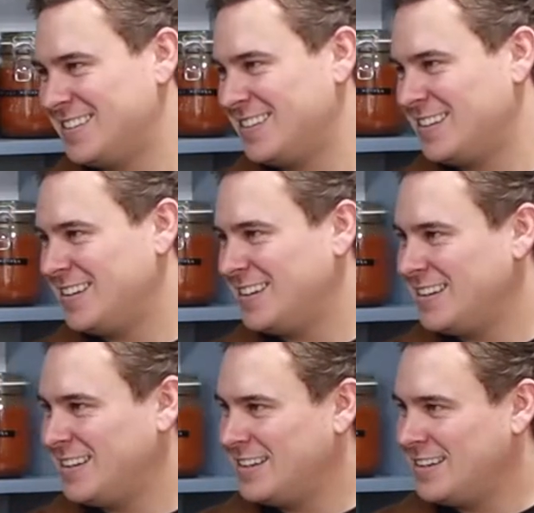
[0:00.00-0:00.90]

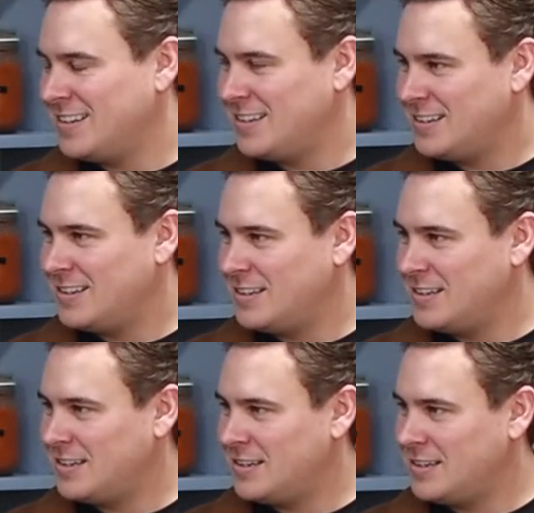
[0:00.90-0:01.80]

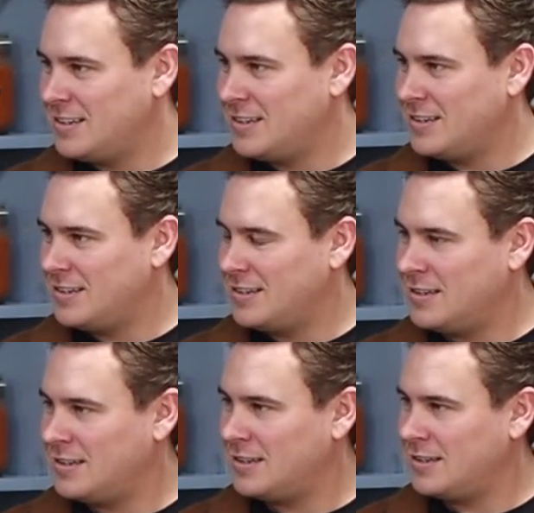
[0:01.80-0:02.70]

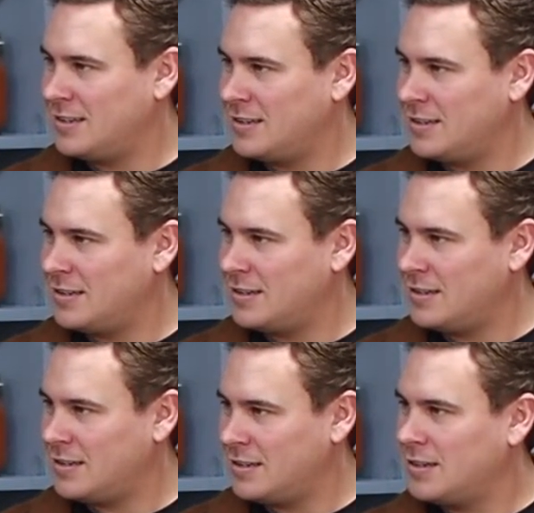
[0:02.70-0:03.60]

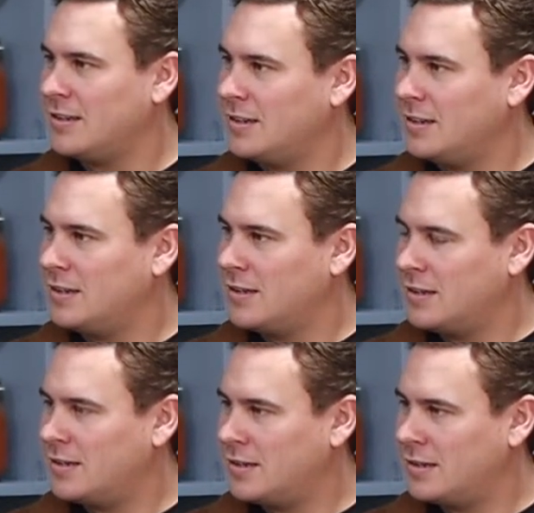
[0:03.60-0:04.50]

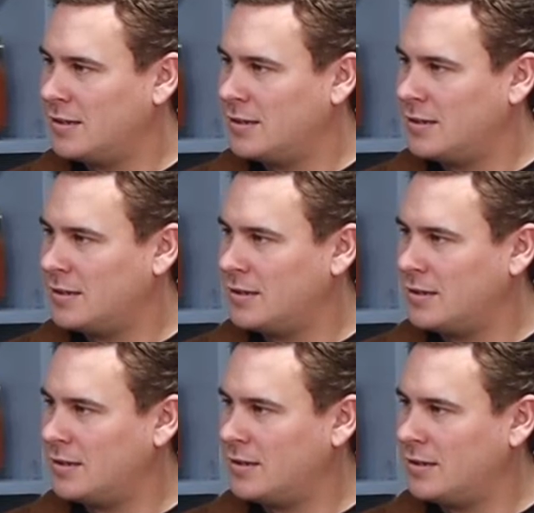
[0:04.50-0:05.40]

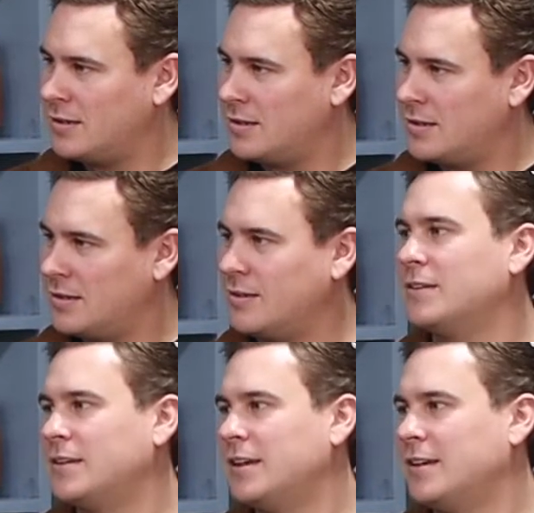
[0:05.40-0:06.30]

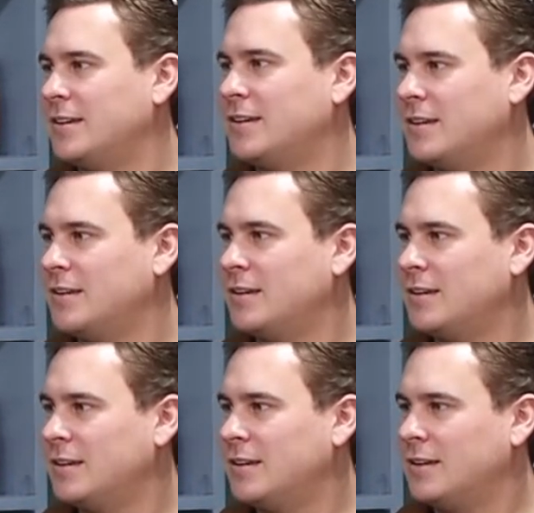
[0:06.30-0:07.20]

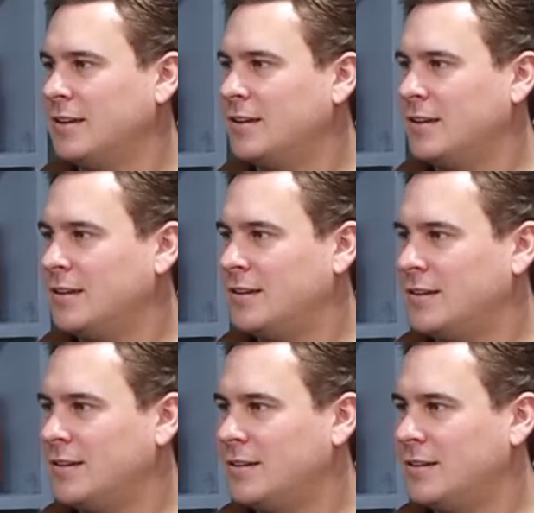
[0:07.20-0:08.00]
This person isn't speaking.